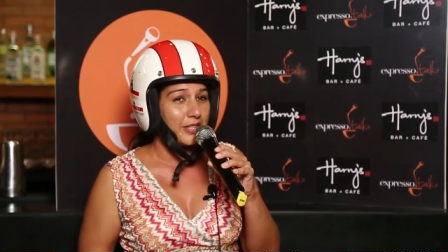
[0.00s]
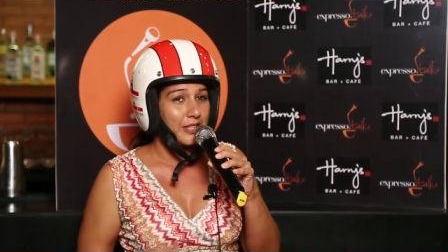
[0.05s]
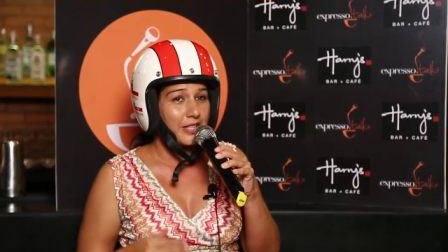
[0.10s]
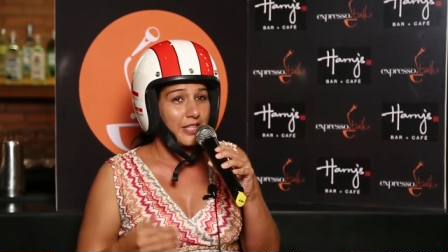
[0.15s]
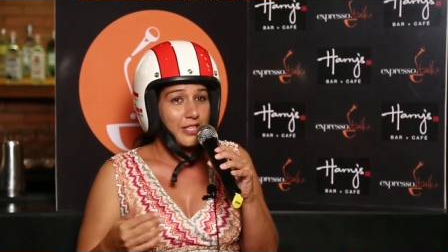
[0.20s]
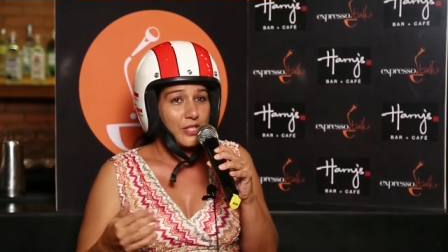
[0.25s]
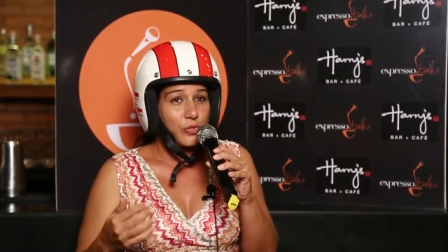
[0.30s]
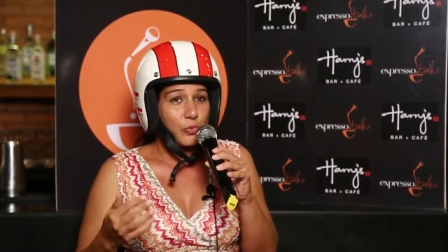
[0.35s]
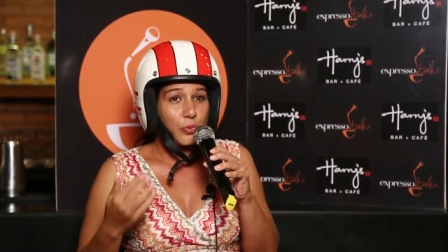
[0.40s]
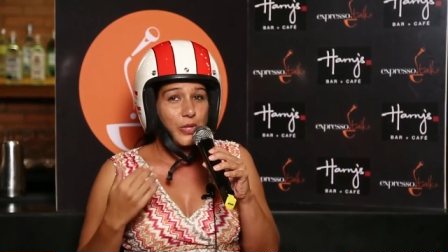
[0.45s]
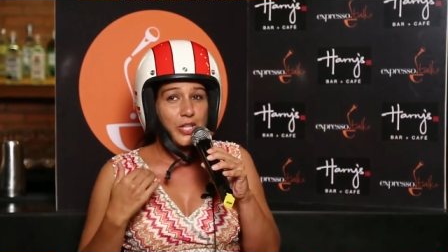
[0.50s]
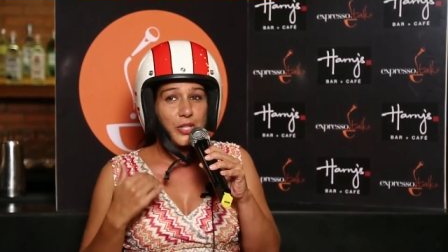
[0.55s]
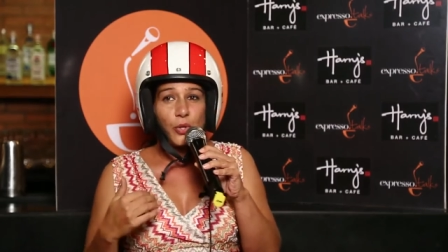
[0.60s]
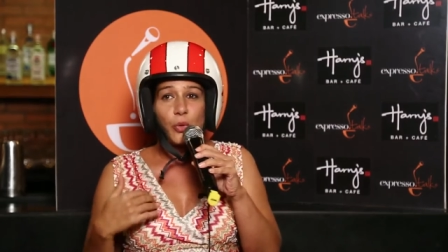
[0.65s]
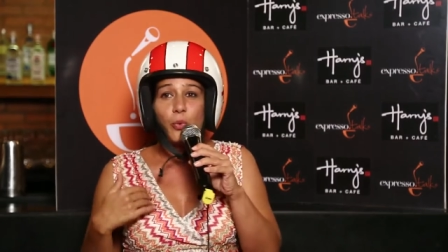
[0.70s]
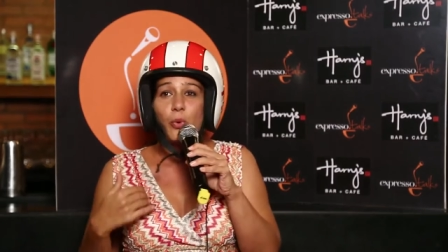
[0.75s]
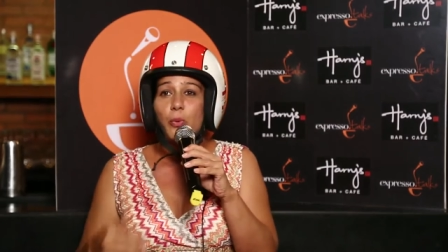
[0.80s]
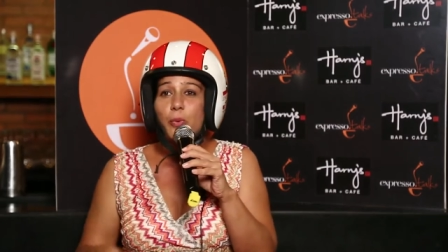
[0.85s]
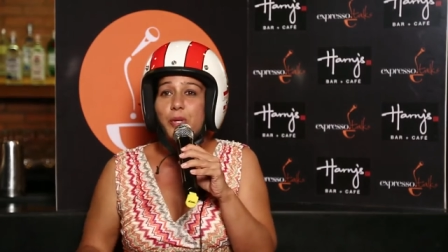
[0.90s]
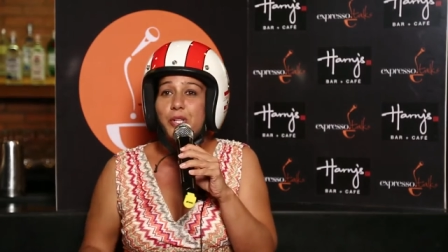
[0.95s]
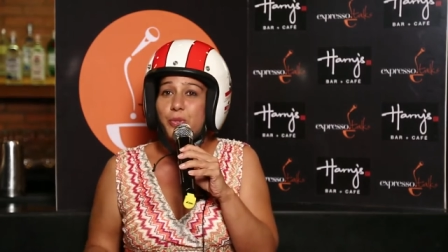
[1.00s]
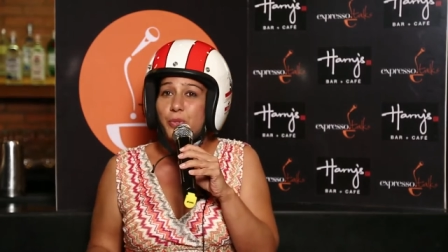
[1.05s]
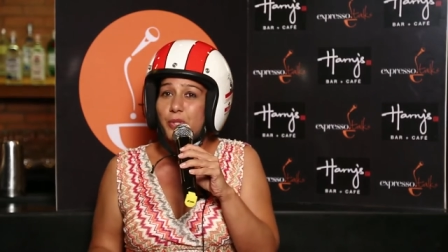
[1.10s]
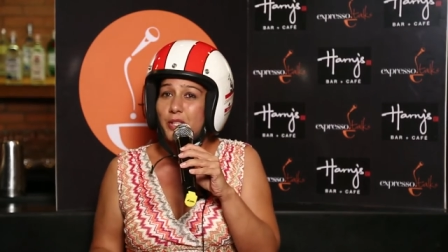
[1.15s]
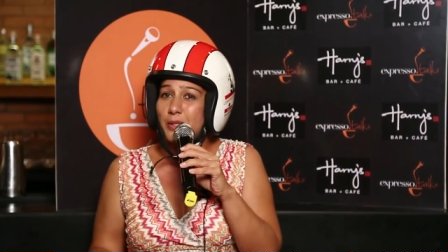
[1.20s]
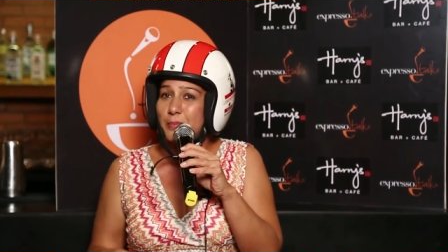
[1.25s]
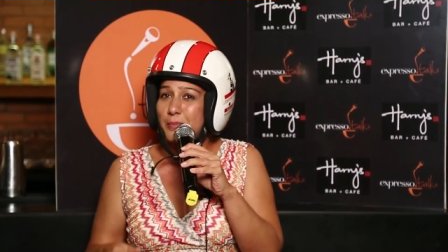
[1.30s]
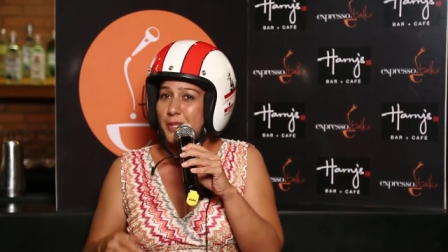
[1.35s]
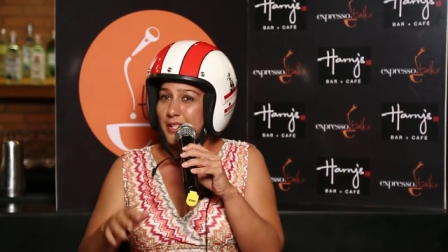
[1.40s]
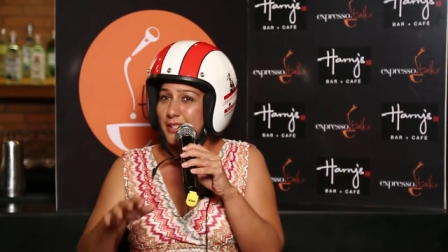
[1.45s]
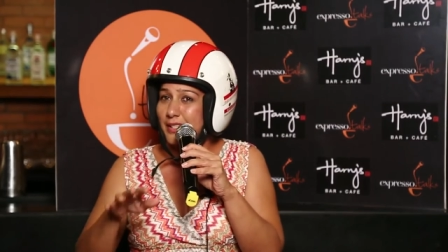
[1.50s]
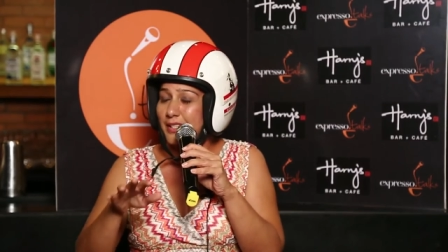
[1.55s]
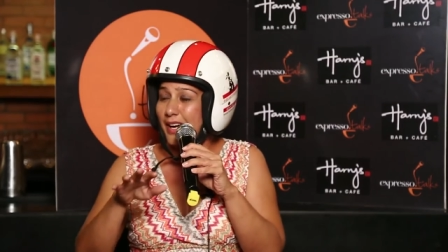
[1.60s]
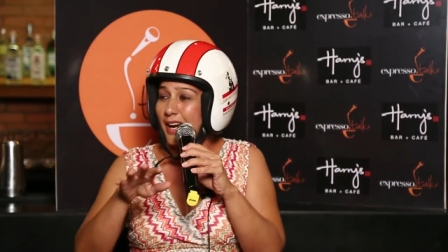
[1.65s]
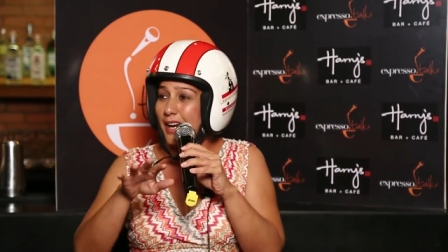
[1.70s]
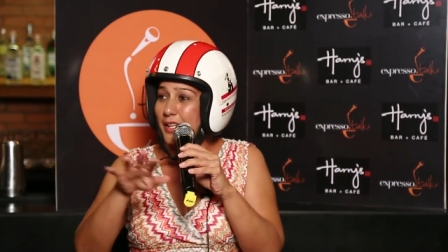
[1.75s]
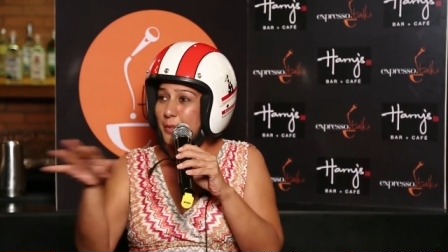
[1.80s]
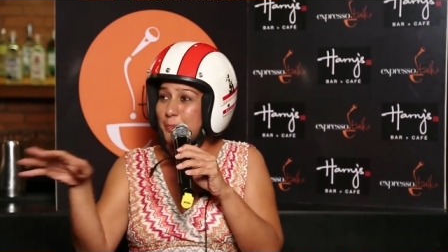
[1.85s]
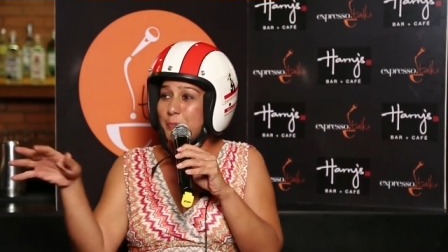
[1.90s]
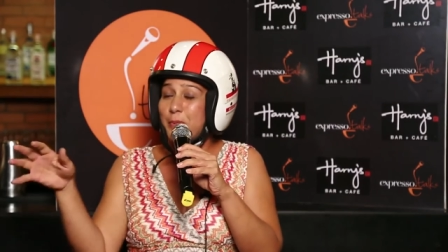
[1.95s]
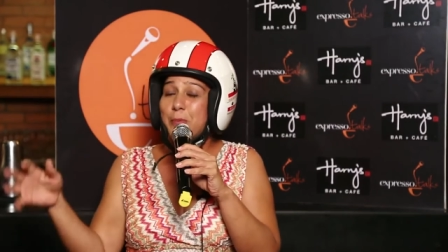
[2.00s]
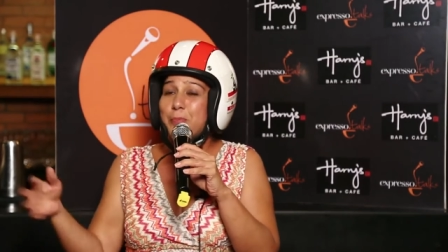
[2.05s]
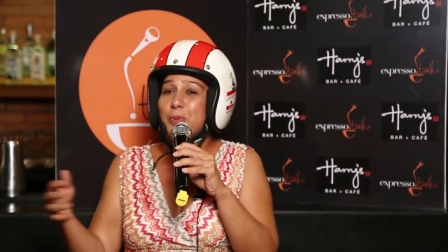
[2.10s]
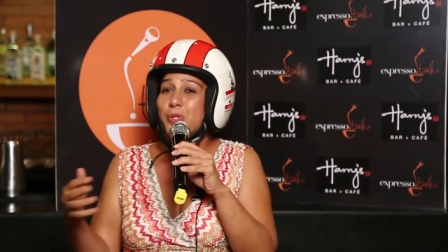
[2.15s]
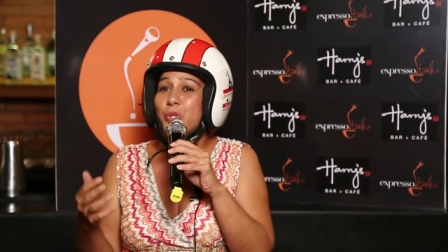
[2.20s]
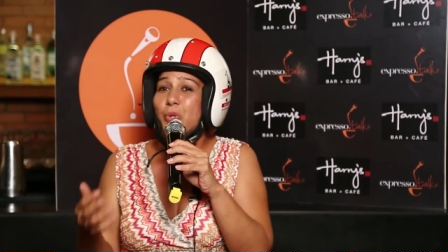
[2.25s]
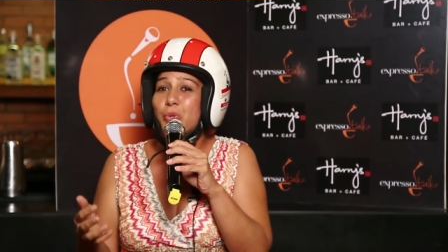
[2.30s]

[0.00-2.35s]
The thing is, we know what we're doing, but other people